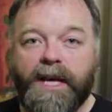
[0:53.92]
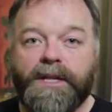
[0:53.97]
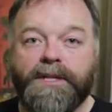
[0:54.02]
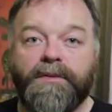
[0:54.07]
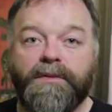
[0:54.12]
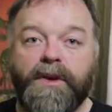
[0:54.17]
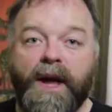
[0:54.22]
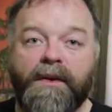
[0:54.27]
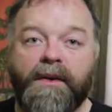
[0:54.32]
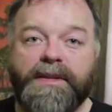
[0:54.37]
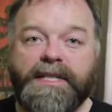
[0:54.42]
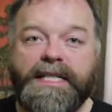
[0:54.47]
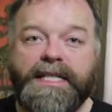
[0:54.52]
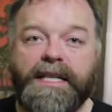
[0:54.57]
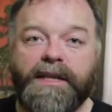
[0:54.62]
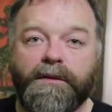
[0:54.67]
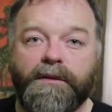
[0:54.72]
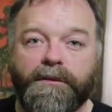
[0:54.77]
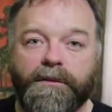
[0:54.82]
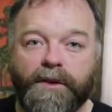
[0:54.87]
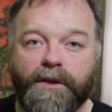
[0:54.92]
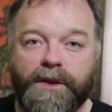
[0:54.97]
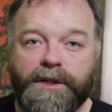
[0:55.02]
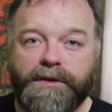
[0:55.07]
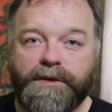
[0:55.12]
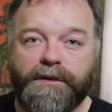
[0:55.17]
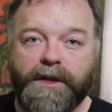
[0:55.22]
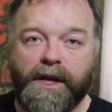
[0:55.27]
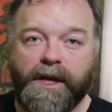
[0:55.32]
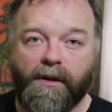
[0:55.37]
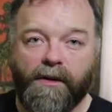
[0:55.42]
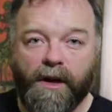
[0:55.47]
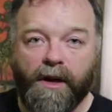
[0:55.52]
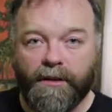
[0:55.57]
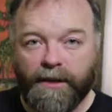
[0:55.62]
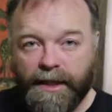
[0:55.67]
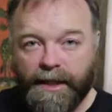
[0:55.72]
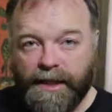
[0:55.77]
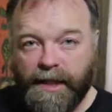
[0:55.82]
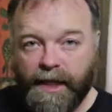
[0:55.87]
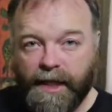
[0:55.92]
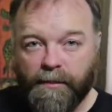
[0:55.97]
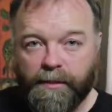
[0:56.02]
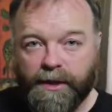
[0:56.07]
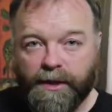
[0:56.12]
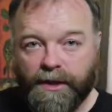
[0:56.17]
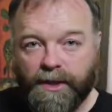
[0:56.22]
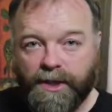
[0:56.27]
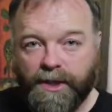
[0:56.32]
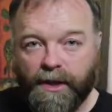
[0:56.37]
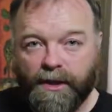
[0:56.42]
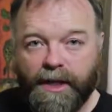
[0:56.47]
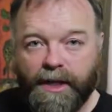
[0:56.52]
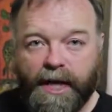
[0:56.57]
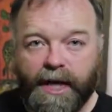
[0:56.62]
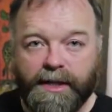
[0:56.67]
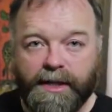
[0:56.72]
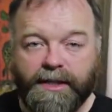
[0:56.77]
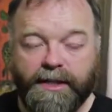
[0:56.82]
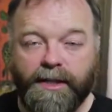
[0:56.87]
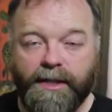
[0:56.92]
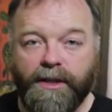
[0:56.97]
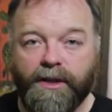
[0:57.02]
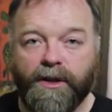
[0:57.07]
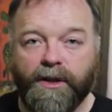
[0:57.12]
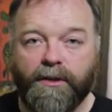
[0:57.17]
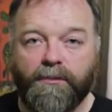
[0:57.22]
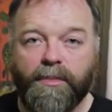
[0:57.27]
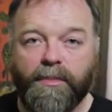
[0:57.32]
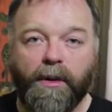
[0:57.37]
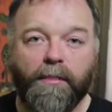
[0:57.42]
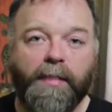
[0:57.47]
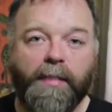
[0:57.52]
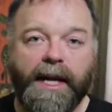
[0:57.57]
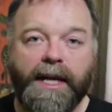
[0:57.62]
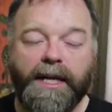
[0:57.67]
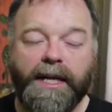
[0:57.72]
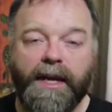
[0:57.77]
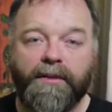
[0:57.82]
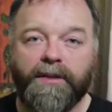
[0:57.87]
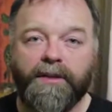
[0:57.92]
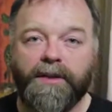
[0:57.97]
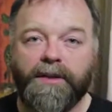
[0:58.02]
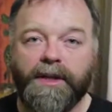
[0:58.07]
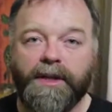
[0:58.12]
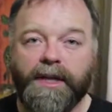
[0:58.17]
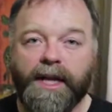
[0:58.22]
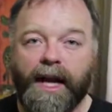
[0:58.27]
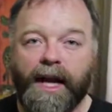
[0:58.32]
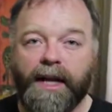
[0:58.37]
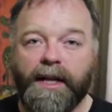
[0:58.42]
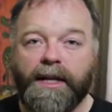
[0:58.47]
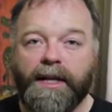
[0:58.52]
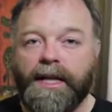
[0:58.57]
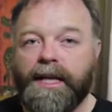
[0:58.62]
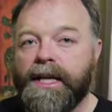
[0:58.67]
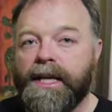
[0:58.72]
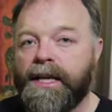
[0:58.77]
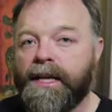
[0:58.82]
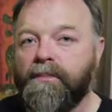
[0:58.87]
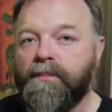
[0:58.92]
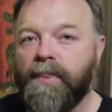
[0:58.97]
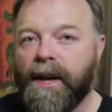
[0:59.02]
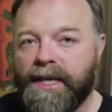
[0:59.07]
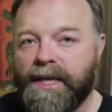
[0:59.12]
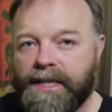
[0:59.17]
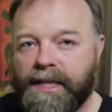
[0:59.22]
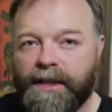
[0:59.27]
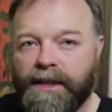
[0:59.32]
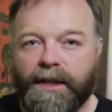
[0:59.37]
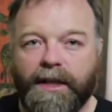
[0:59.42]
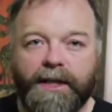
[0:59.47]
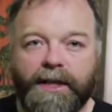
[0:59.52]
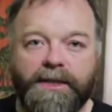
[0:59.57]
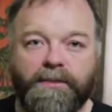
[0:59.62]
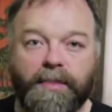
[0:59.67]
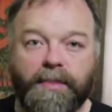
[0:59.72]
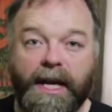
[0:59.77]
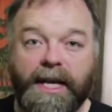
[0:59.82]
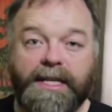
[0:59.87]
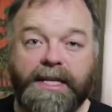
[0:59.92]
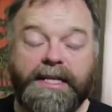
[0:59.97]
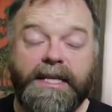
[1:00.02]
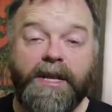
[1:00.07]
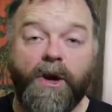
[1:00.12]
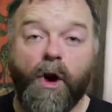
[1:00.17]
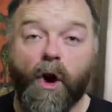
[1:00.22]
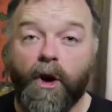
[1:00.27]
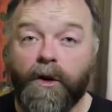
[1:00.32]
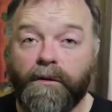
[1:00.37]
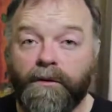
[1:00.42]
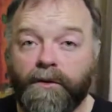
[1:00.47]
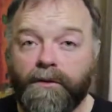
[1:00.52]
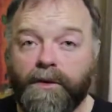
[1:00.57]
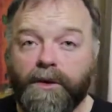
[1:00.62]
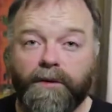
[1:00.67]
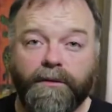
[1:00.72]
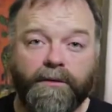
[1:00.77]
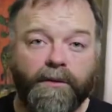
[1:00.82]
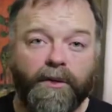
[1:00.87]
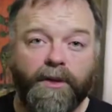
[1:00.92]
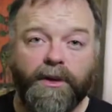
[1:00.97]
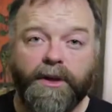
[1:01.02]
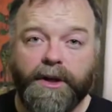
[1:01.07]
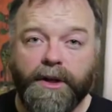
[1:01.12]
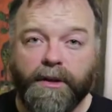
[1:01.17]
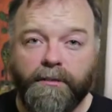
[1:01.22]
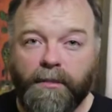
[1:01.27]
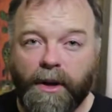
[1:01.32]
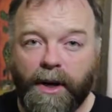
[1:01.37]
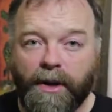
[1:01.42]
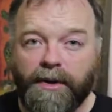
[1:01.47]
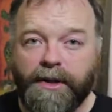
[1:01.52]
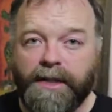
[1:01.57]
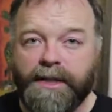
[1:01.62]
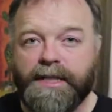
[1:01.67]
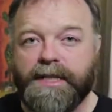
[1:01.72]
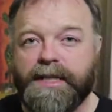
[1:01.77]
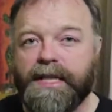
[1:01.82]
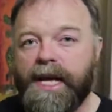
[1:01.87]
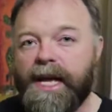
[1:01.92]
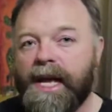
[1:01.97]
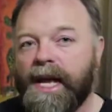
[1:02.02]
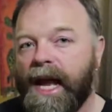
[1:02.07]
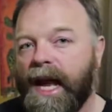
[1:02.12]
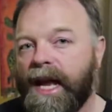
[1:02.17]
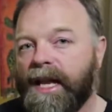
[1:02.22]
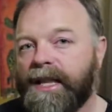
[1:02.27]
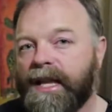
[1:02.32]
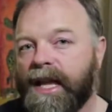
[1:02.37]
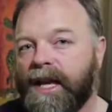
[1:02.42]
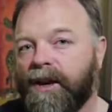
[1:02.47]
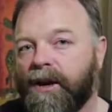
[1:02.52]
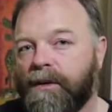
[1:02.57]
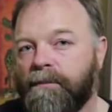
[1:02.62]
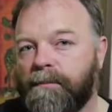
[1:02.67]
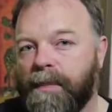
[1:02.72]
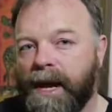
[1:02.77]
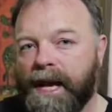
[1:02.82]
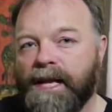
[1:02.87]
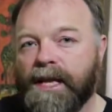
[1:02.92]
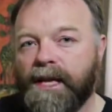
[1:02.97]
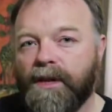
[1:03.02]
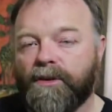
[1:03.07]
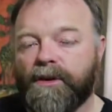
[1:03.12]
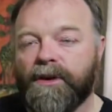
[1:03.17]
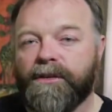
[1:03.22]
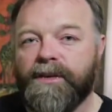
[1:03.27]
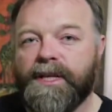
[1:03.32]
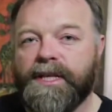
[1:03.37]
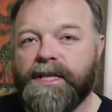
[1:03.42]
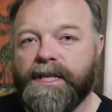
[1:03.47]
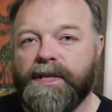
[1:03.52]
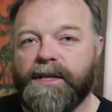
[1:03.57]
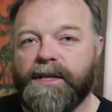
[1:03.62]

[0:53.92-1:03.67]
So if you haven't seen the first video, I'll link that up in the show card so that you can pop back and have a look at that. That basically explains the overview of all the components, and then I'm making all of these